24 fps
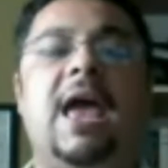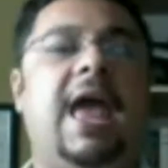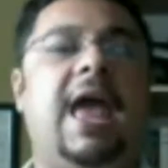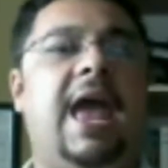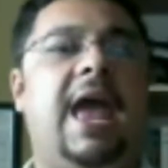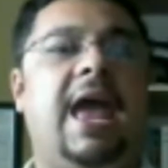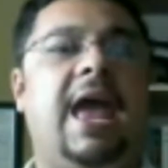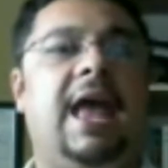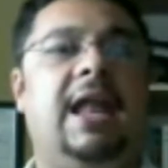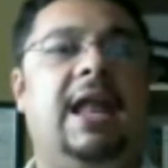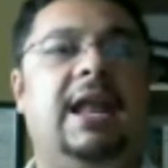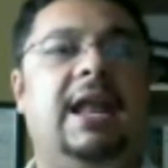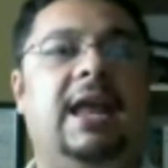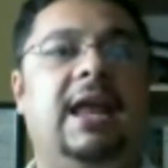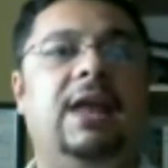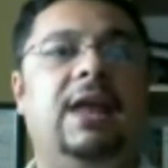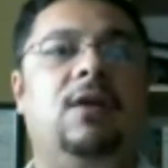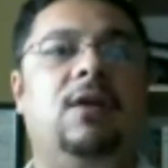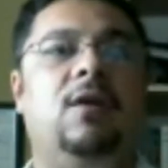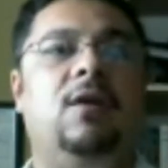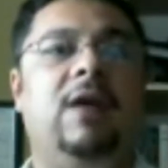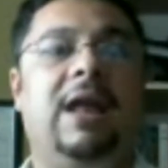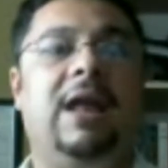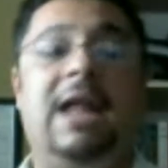and
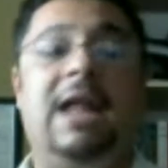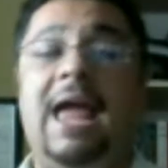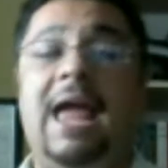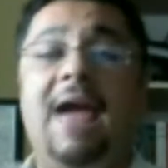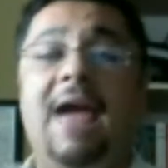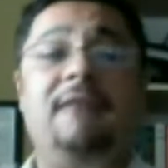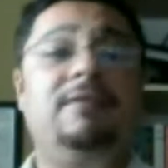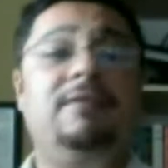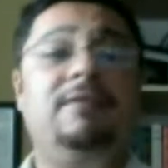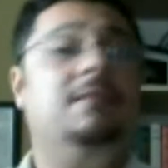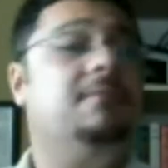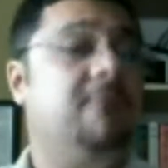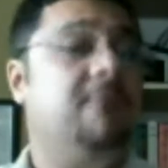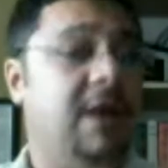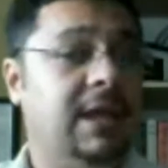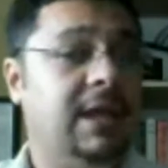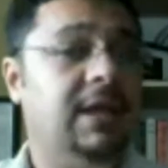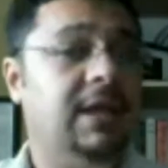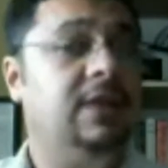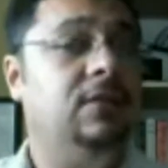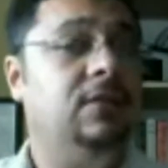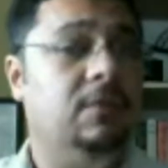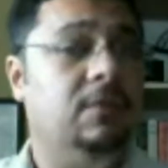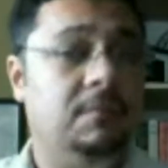and I have the
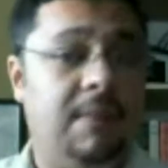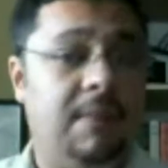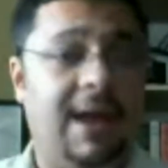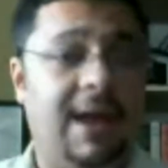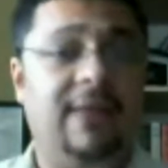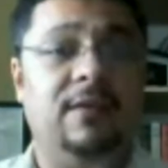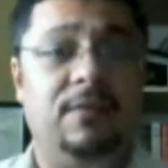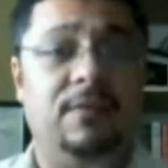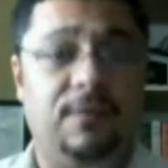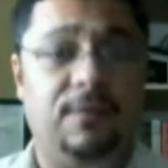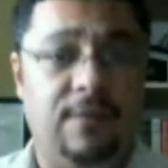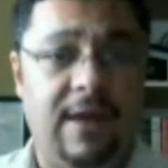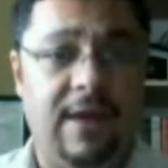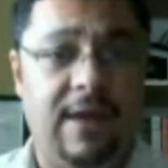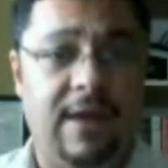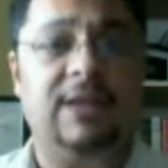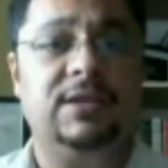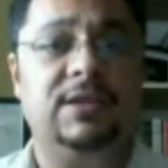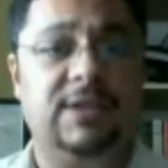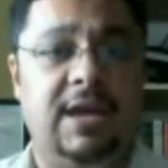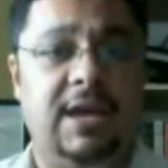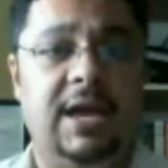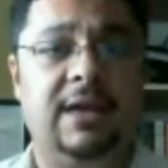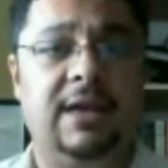money to buy the
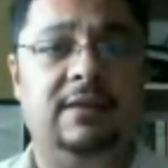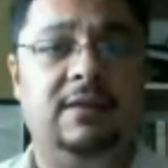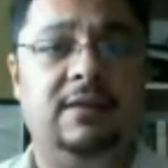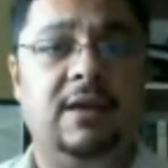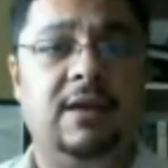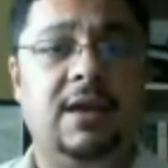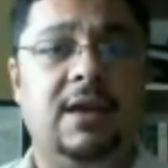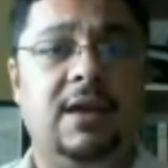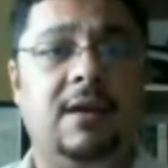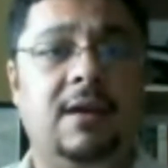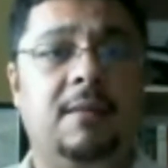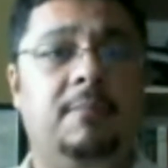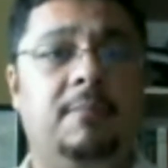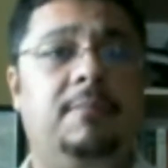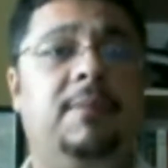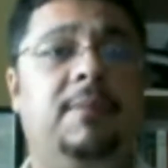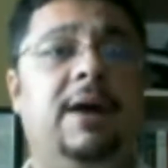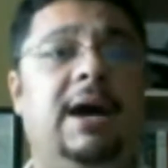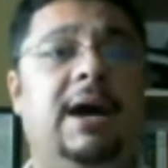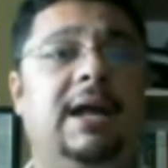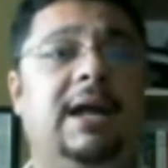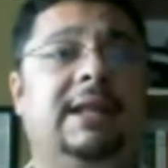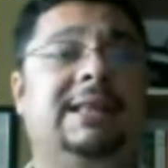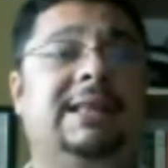franchise,
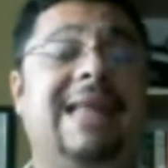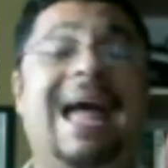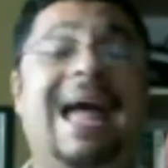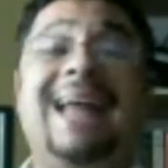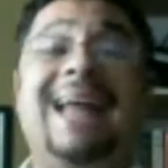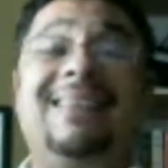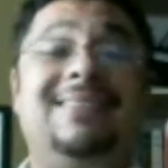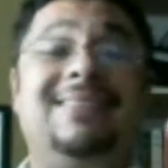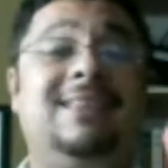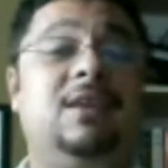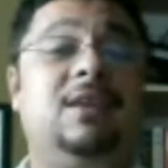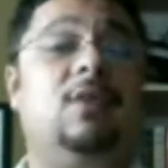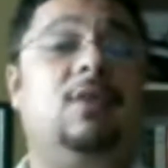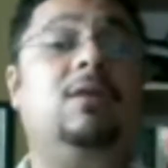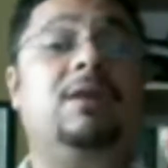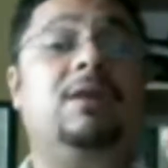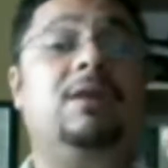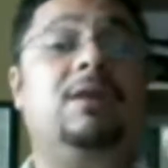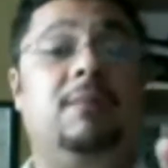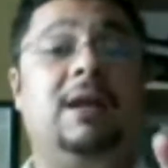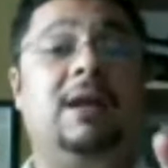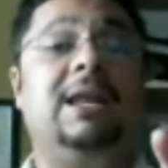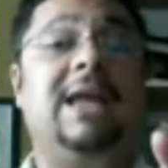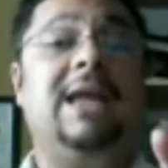but that's the only
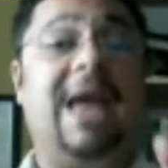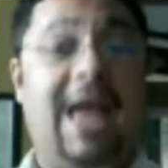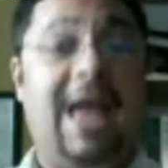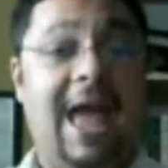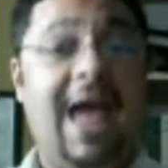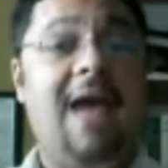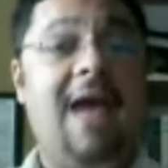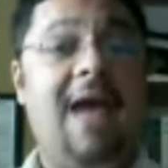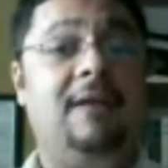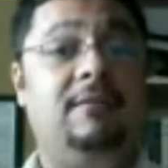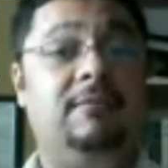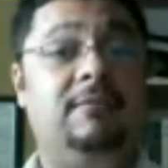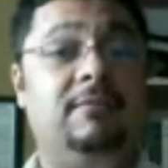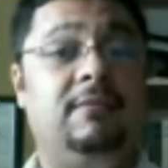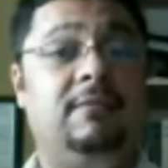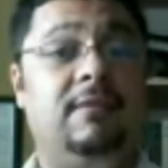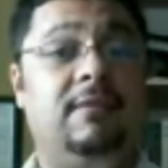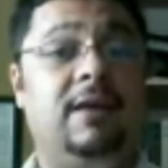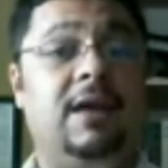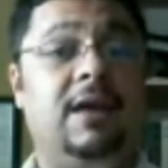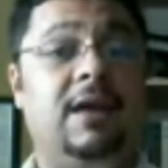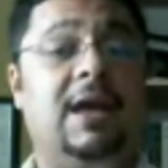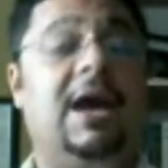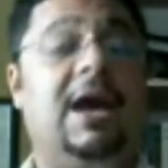money I have.
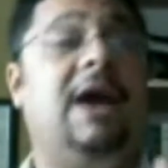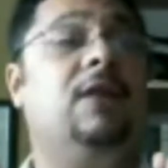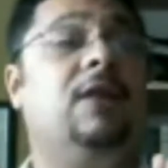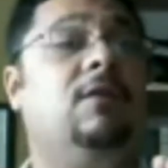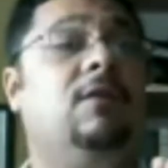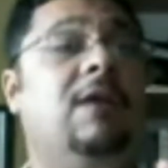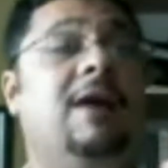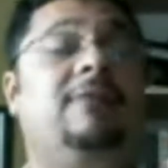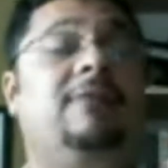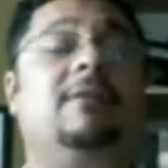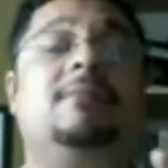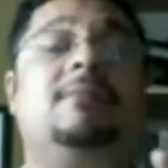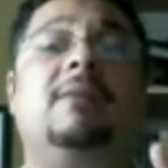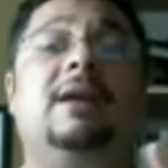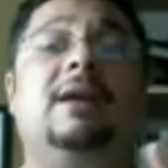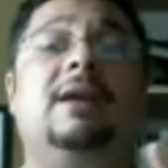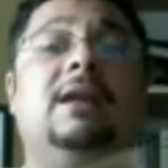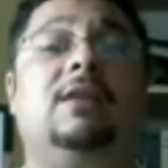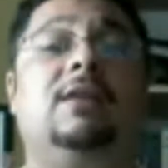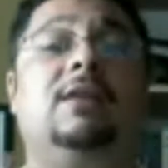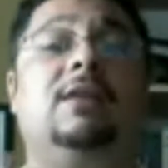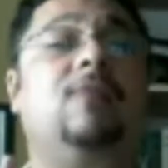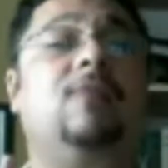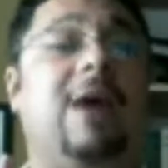I don't have the
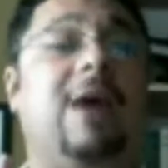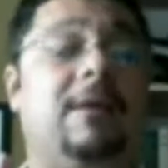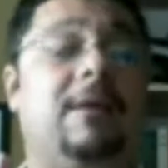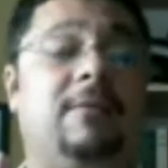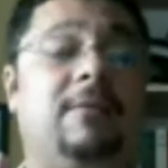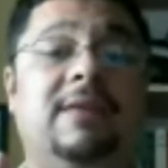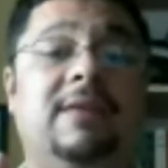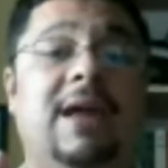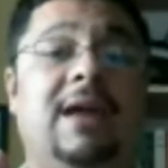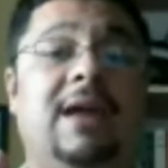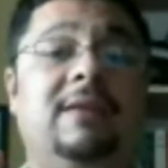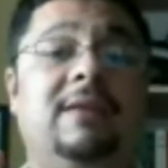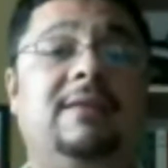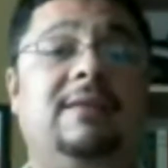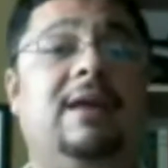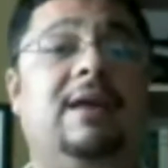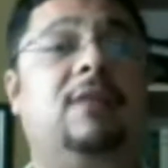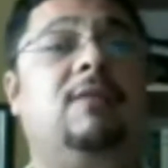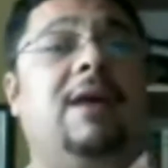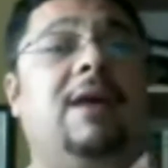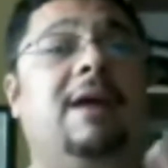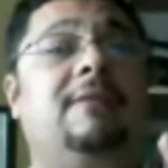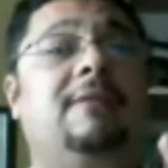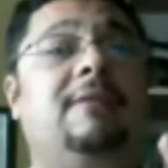money to advertise. I
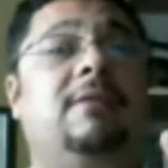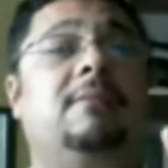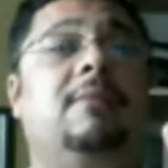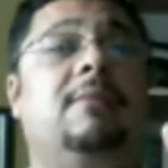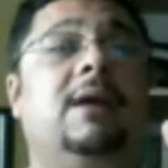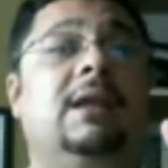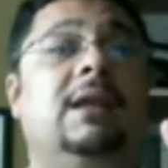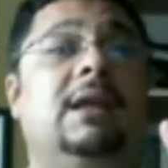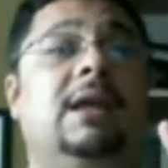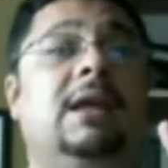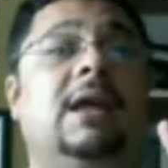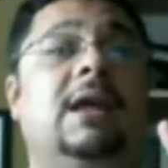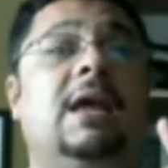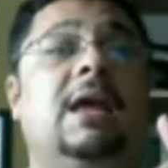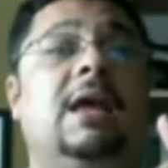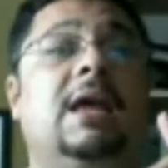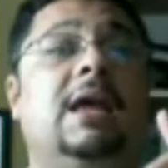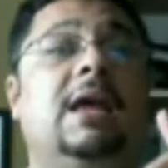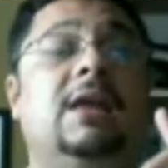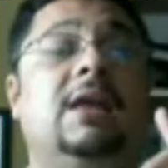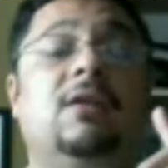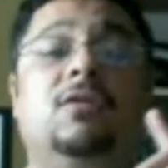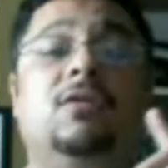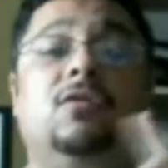don't have the money,
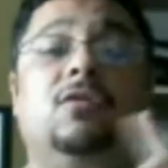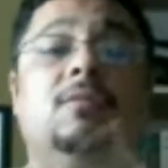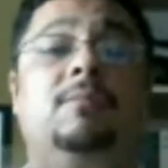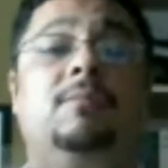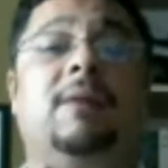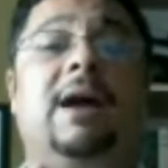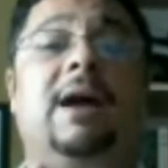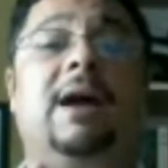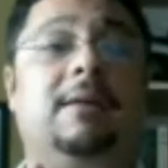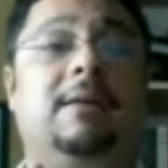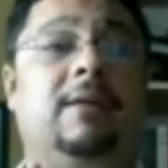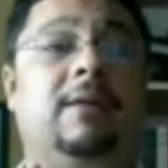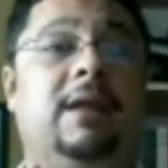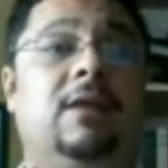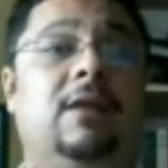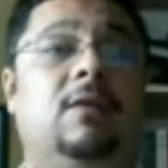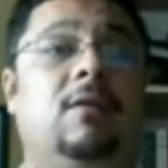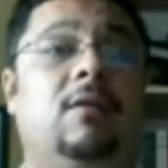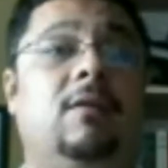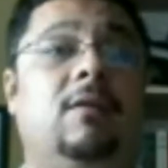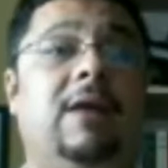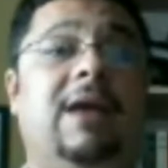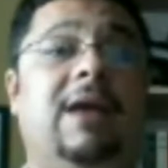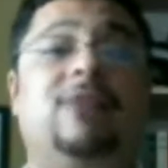to buy,
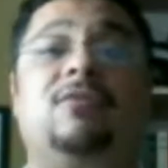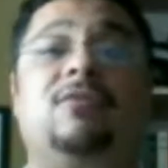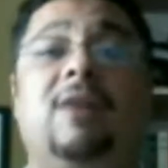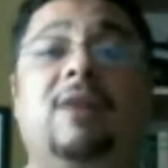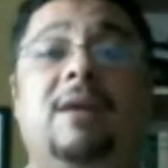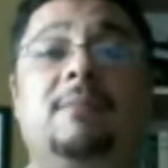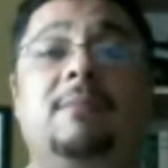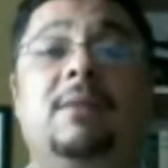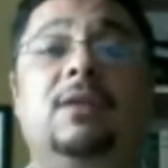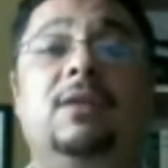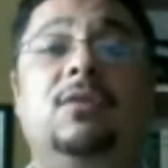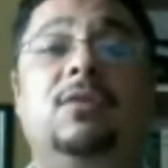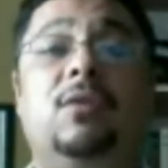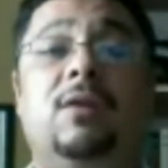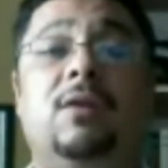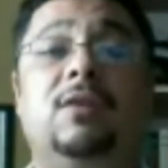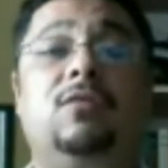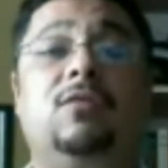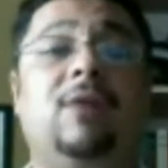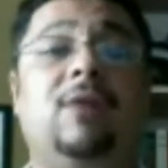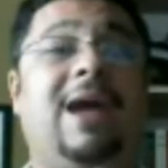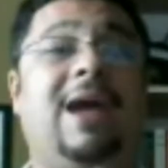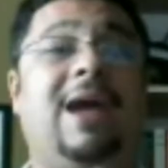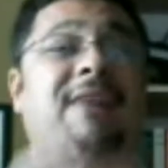extra
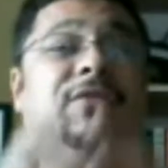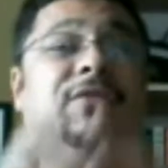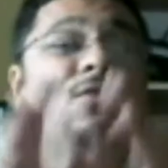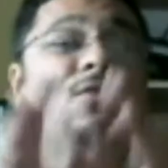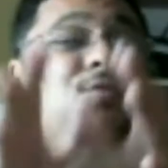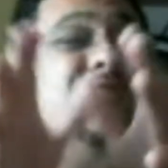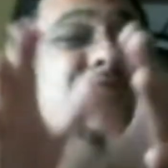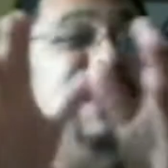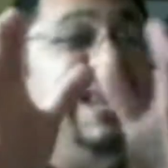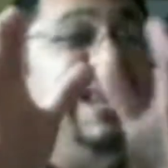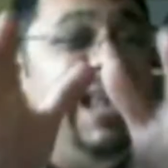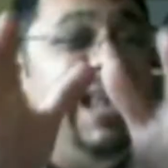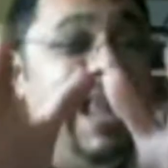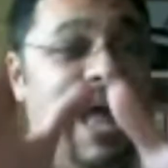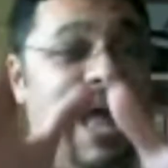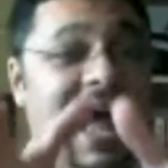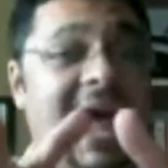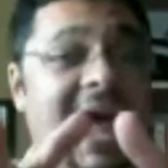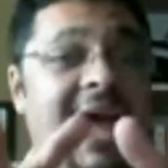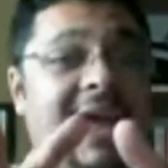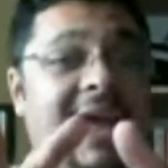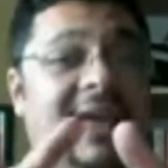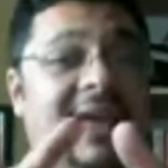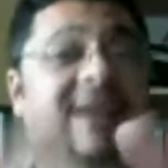inventory. So I have to
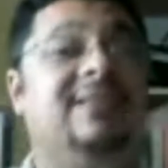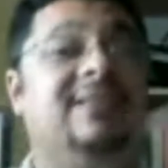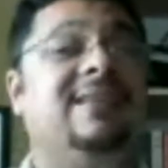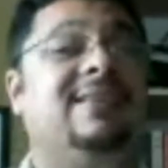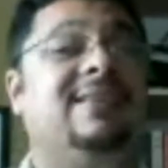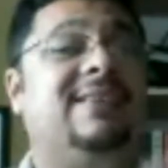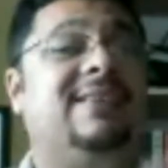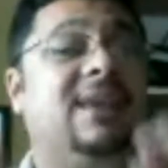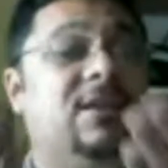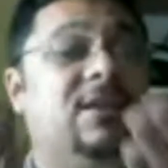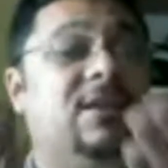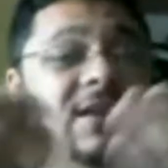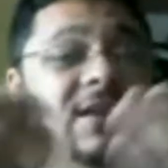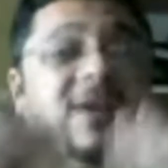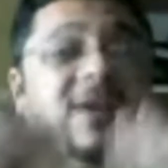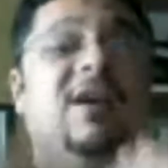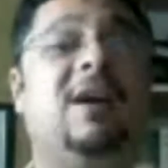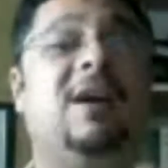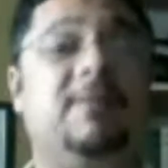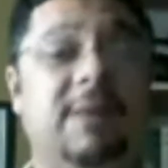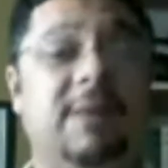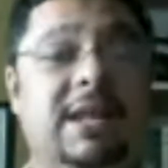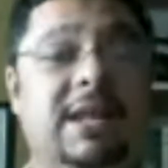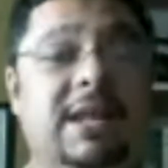rely on the sales that are
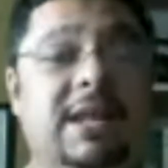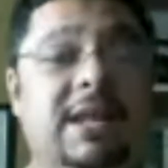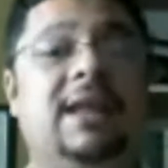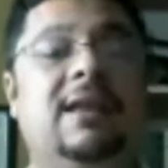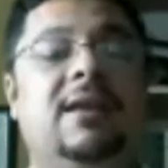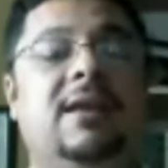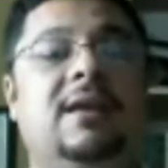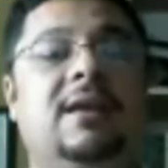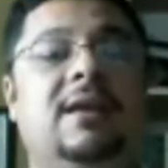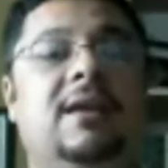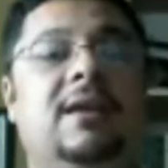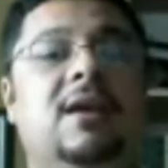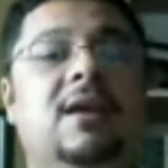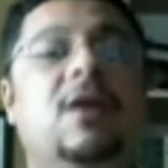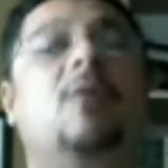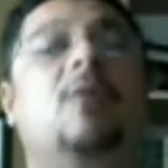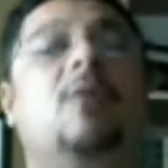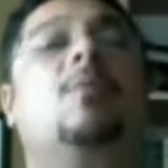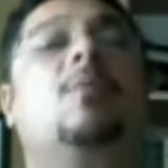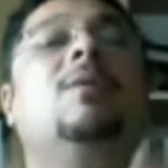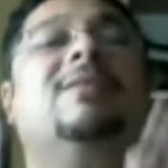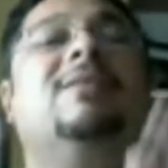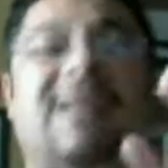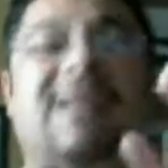coming in.
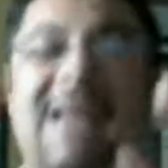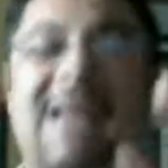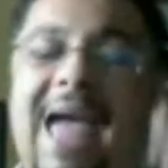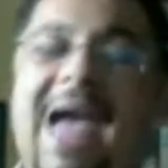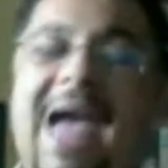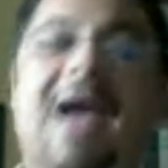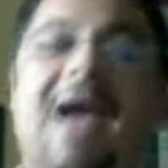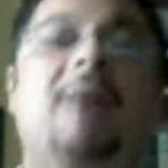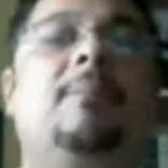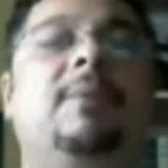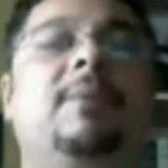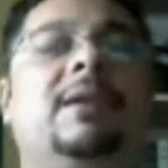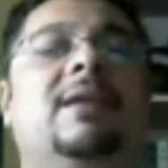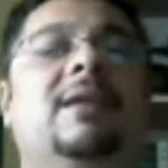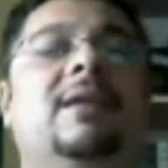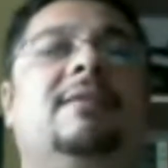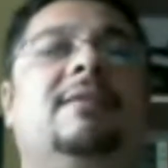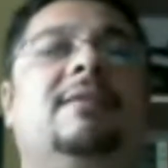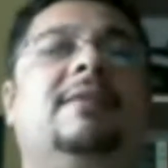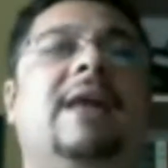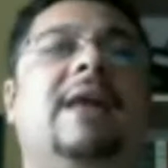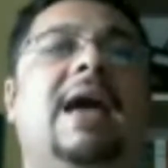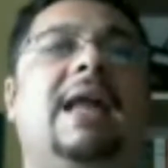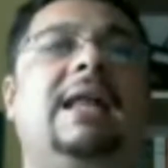What's going to happen
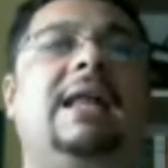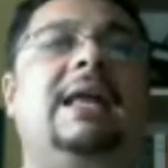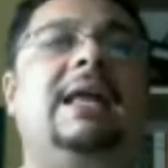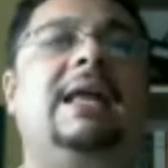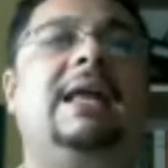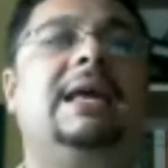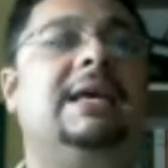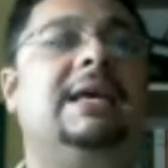is that